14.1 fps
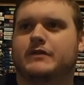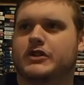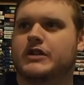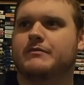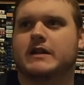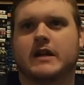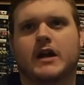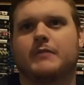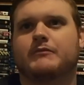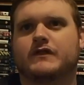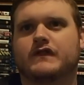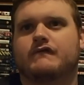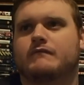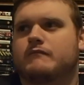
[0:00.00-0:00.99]
She
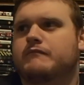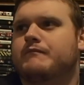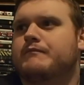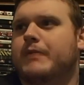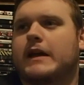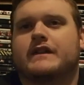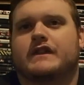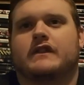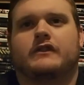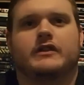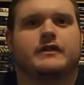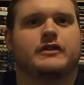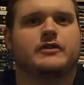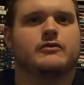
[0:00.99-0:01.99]
becomes basically
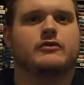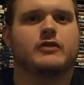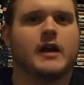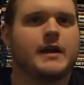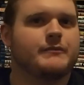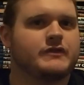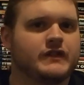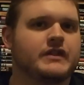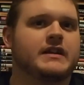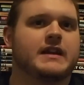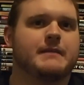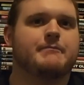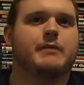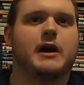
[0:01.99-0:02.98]
the new crime
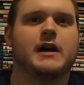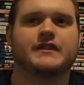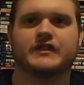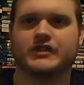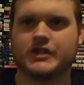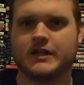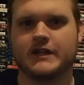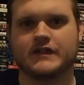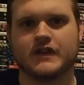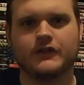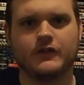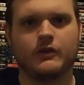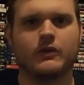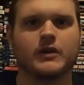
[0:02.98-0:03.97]
syndicate boss, and she gets
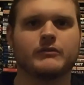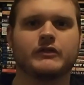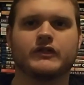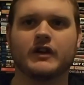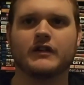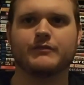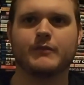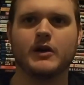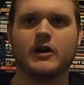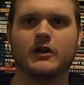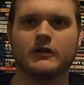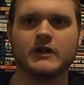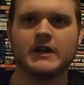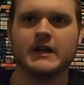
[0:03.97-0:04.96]
on the horn with Darth
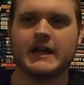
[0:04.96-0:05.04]
Maul,